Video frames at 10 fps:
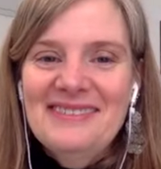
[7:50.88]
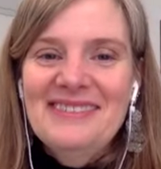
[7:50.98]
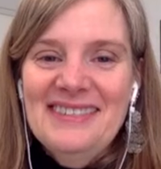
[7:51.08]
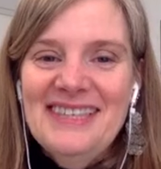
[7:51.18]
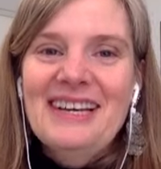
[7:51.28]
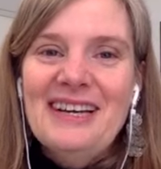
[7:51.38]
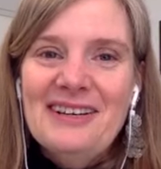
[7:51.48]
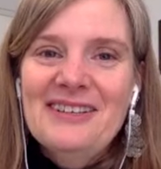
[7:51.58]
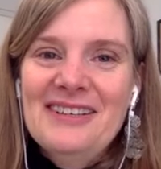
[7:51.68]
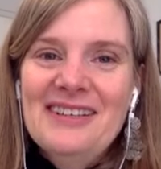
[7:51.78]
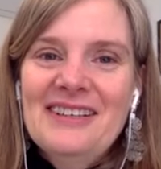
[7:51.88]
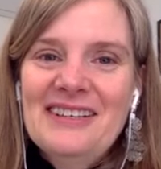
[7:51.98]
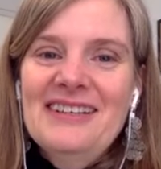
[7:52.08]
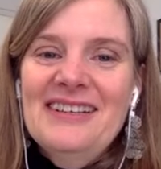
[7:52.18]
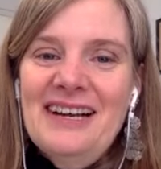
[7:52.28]
Yeah.
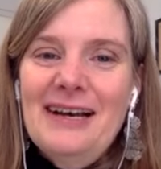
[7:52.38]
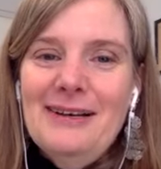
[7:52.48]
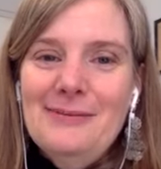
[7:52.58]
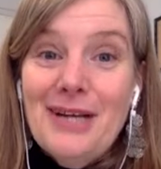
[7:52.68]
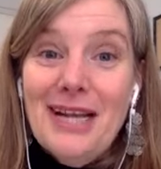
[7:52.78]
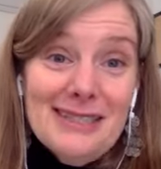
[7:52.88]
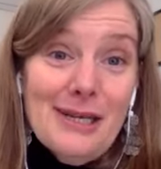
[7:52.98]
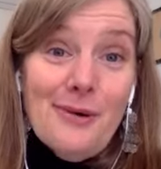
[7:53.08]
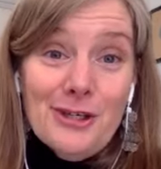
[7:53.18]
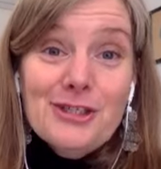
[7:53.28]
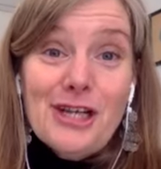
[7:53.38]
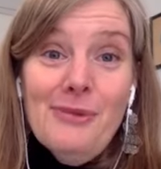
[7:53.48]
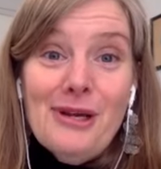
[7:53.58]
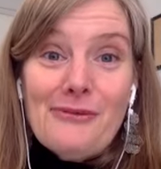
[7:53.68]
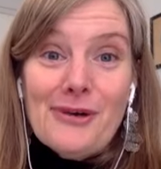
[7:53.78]
Yeah. But I see where she's
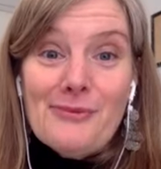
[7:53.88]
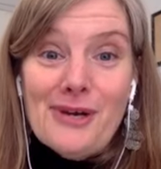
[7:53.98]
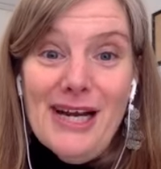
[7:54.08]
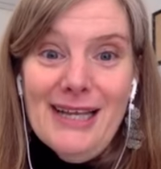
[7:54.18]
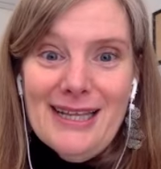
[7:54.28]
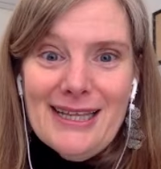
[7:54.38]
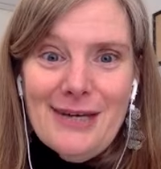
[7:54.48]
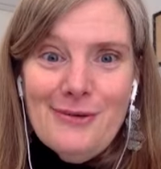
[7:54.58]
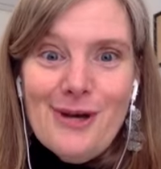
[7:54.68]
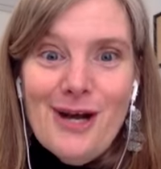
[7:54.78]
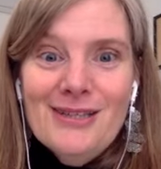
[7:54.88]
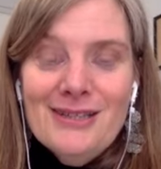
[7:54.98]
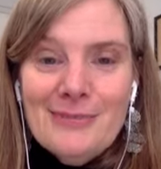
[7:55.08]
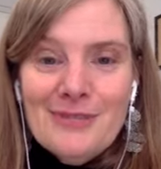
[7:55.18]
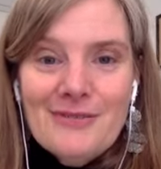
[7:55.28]
coming from, right? Like that whole
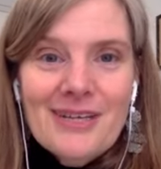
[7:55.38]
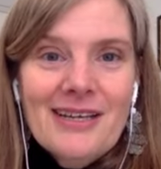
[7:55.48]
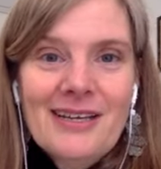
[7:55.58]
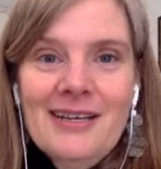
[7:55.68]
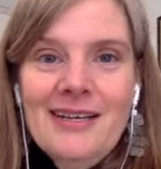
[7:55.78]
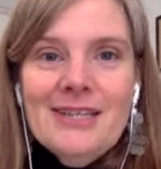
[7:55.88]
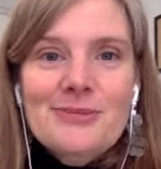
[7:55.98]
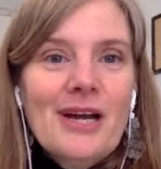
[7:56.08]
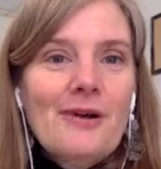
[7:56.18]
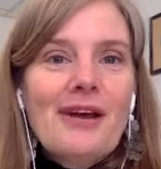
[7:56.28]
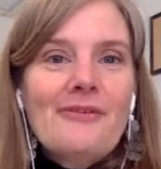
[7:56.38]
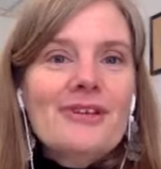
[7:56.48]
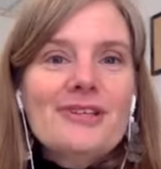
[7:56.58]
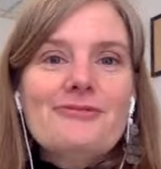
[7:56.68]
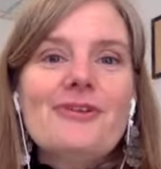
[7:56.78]
concept of like, that's why we have all
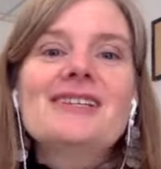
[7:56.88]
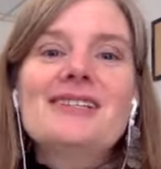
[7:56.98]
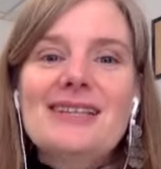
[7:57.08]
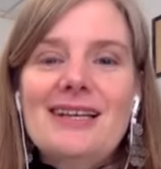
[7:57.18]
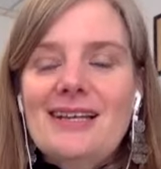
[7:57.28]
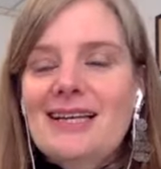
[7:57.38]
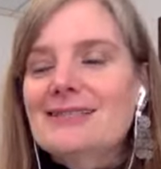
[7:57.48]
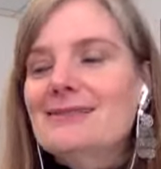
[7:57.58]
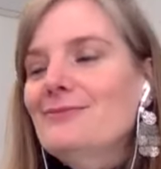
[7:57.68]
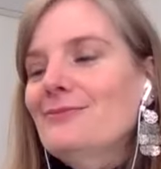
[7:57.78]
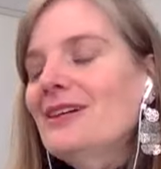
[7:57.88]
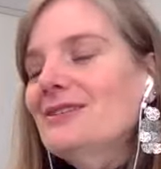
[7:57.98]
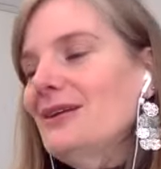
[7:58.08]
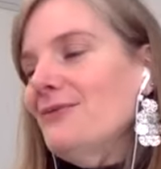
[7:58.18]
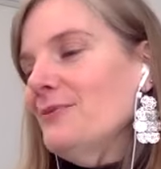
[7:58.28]
these phrases that like
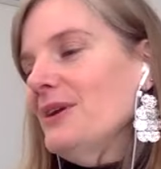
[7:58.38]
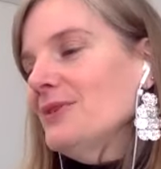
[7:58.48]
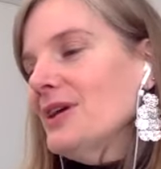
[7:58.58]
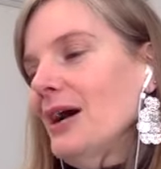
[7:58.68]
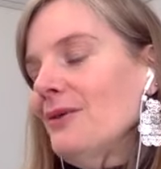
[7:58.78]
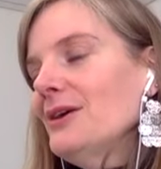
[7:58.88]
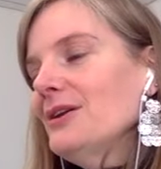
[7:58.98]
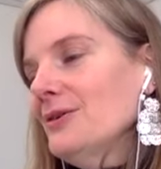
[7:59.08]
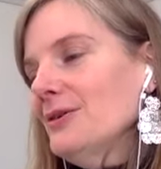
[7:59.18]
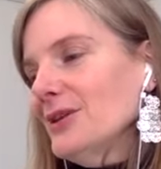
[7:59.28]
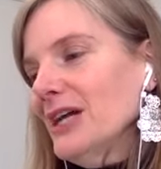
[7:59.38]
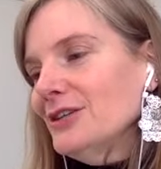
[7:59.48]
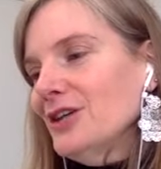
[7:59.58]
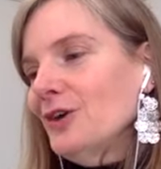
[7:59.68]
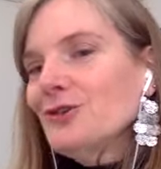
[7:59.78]
resonate for me with Chiron, you know,
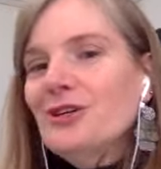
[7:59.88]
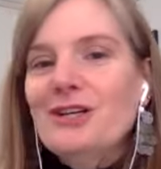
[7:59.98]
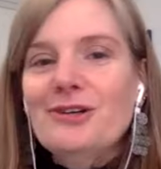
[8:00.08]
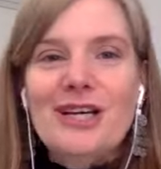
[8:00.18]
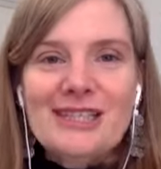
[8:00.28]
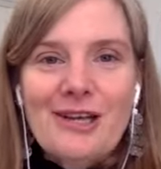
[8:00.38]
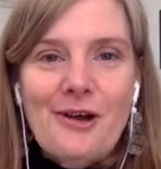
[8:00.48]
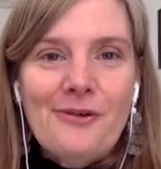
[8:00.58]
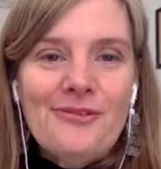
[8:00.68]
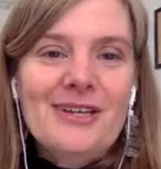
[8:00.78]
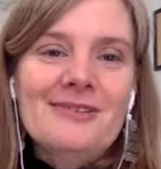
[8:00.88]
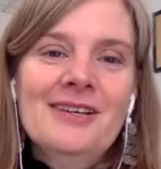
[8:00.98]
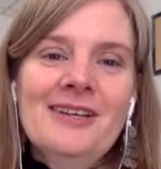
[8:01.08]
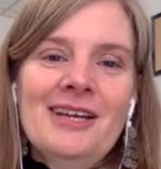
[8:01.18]
like Dr. Heal Thyself and, you